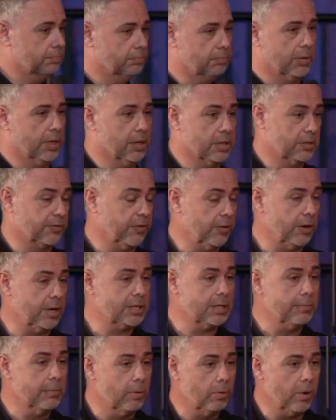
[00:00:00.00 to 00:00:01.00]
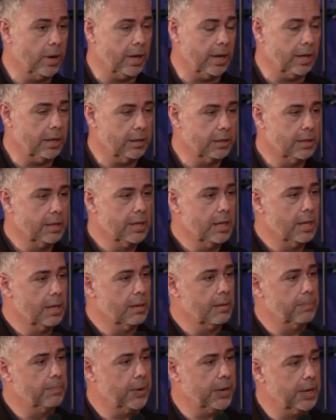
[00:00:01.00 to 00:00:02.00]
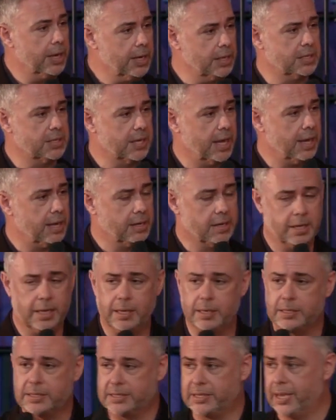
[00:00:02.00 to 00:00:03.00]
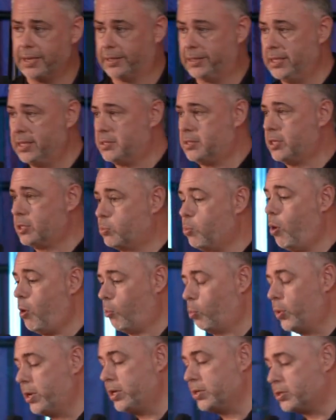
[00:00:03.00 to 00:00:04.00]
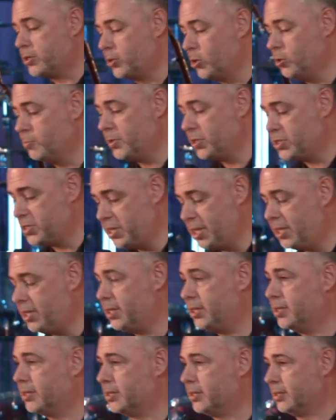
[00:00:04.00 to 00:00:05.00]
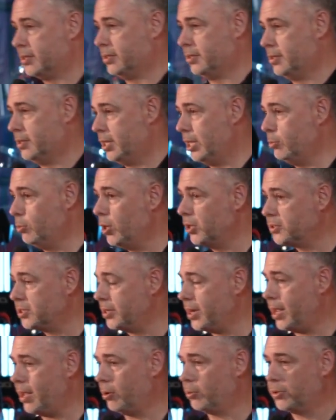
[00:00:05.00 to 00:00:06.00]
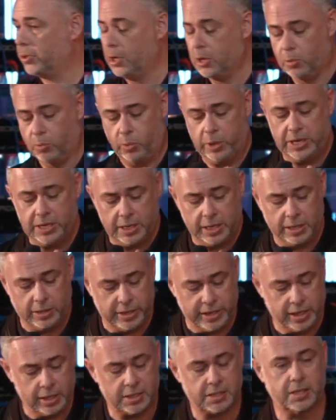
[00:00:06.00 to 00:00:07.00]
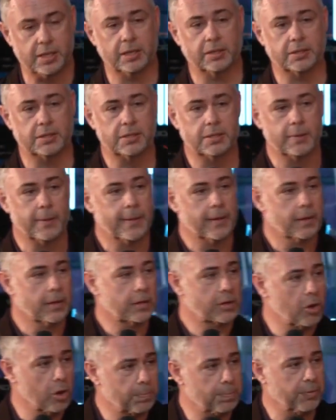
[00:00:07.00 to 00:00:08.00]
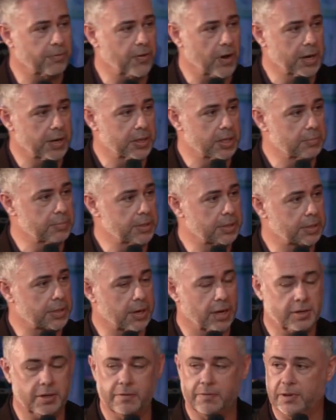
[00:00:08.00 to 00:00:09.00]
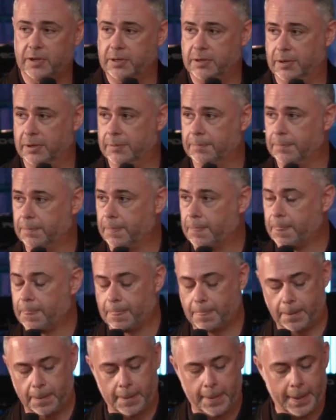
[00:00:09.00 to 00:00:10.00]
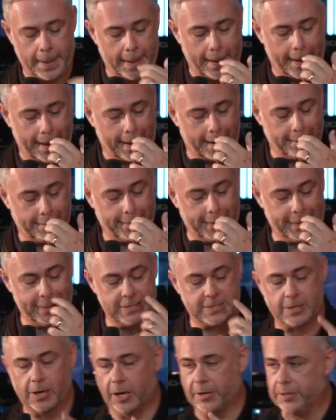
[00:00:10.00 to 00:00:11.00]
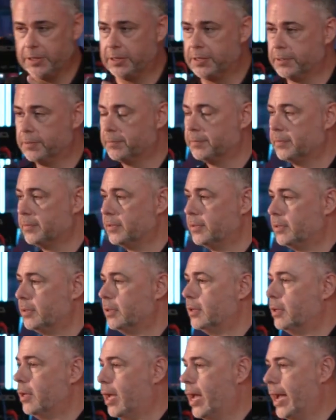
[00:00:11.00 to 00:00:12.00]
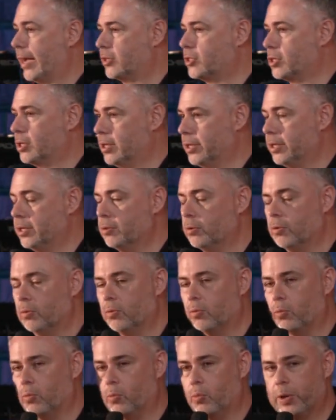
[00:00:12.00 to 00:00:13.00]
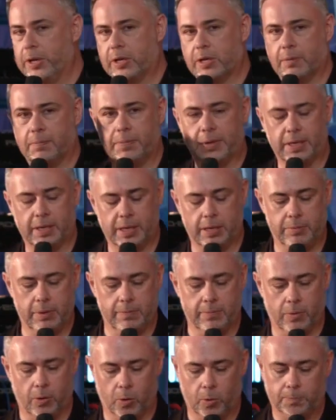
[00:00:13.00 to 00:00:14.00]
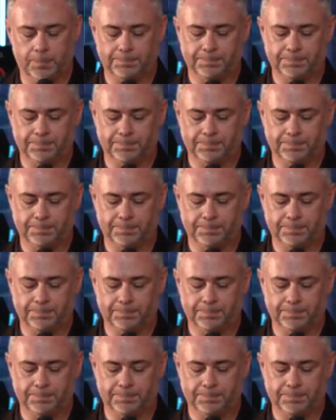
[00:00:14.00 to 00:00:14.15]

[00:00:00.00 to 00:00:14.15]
as far as I'm aware, but he said, he said, this is what we as humans need. He worked it out. We need these things. God provided them in the Garden of Eden. And we decided, actually, we can be a little bit more.